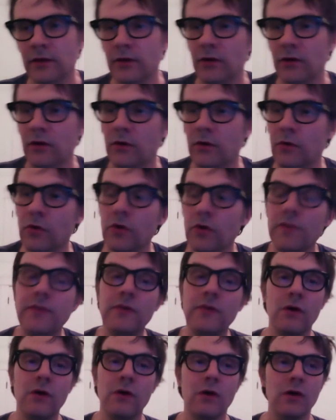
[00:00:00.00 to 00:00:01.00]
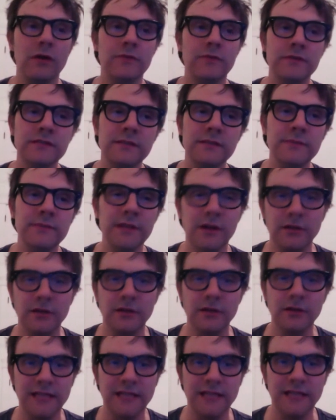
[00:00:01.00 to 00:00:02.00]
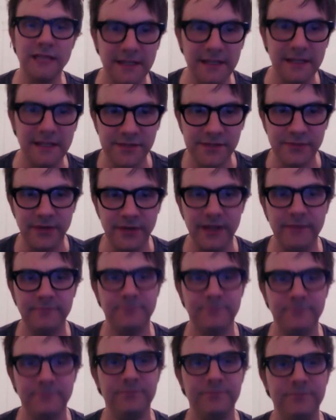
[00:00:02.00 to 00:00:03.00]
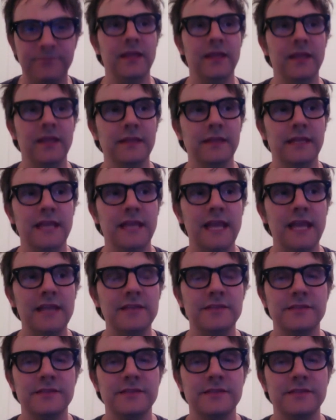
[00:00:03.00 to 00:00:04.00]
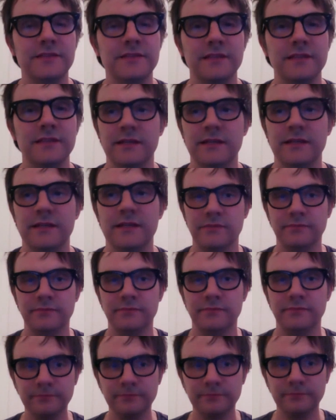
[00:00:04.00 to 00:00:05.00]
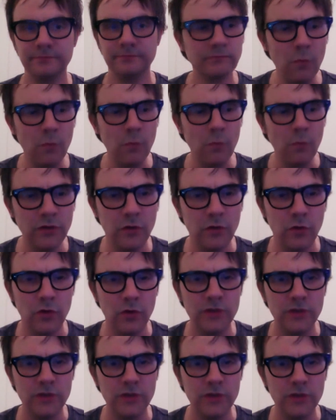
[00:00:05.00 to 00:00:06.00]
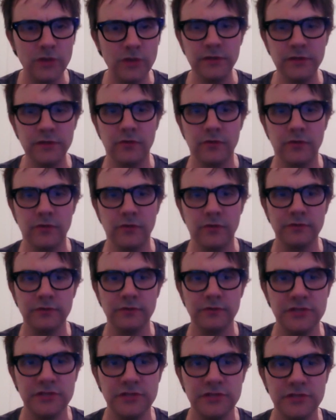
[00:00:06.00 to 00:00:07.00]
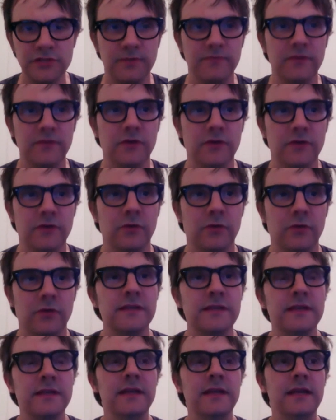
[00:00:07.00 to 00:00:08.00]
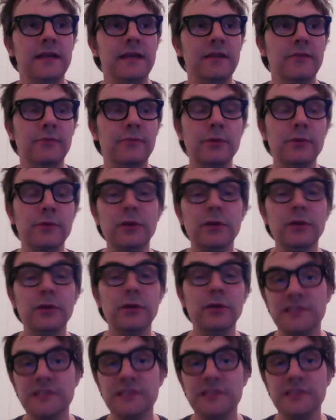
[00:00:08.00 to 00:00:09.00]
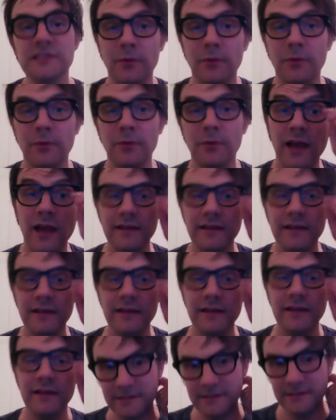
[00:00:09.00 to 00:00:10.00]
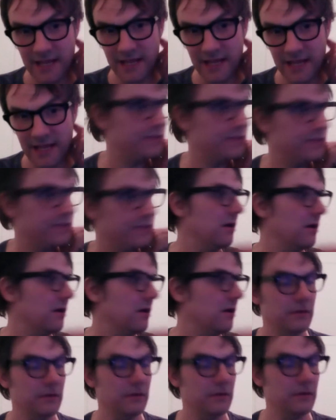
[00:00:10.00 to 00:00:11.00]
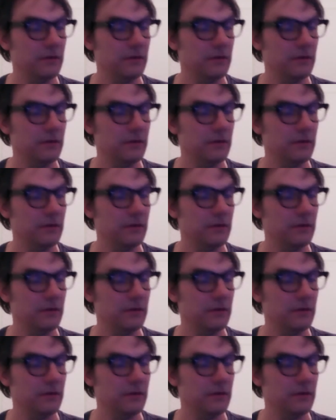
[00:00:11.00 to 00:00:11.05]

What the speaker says: Or there's something called cadence, right? And the cadence is one chord to another chord, the relationship of the chords, in a real simple way to end a song.